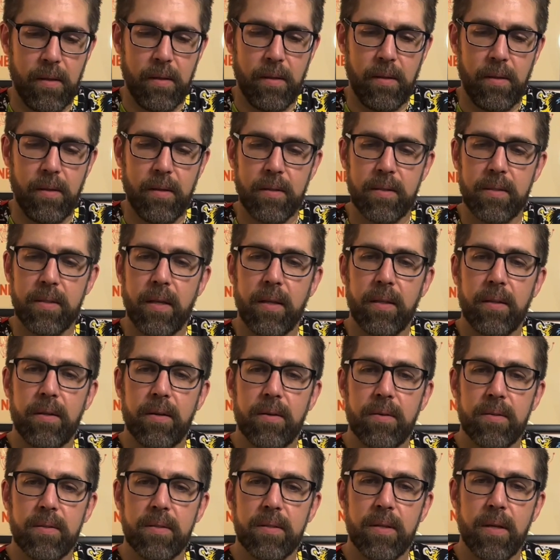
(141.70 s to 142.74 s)
Looks like
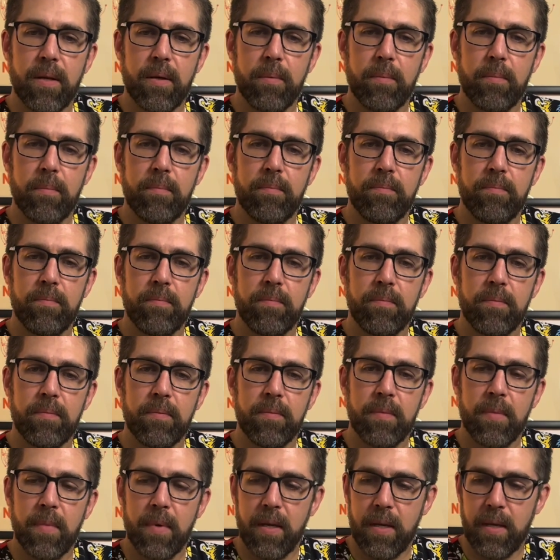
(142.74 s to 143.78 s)
there's some
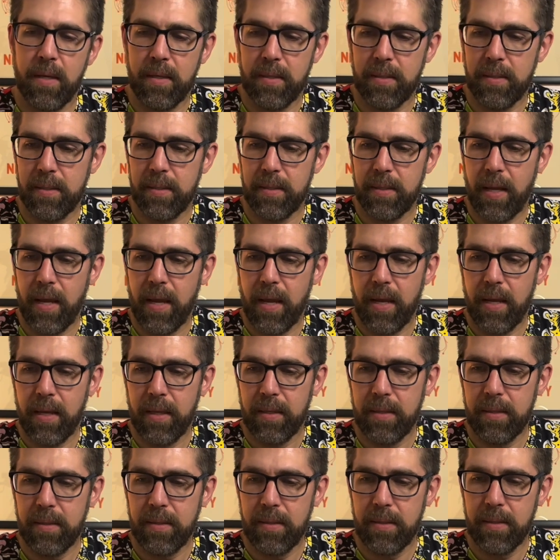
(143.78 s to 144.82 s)

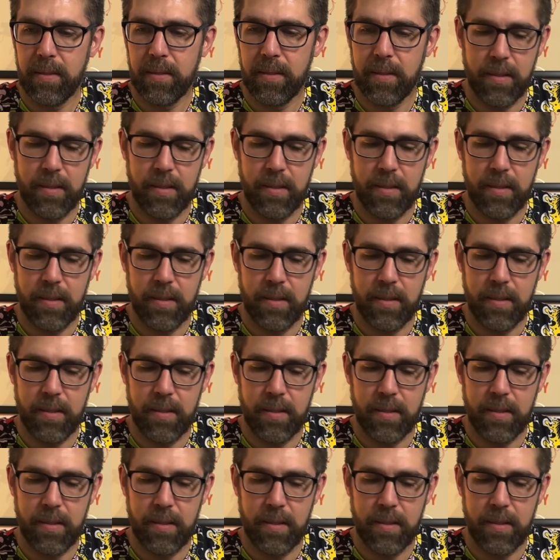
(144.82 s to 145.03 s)
stands,